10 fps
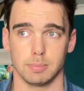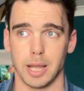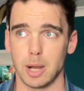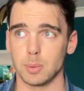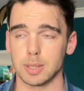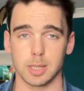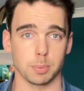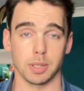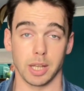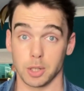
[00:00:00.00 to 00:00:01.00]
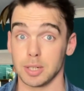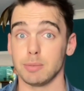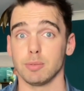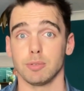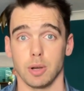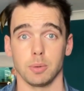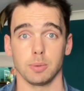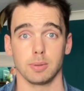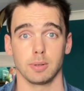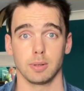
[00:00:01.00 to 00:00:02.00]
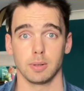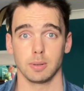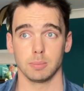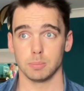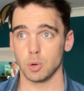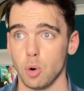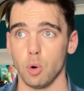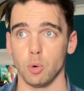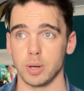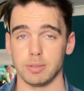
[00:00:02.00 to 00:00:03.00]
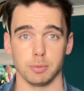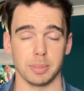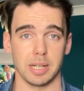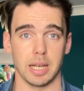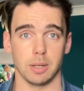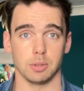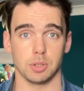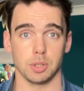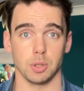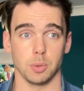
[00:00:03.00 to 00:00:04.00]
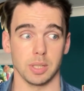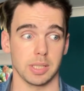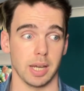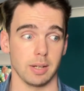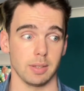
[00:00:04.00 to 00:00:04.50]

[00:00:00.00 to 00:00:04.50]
Hell, at this point they couldn't even vote, or even be allowed to attend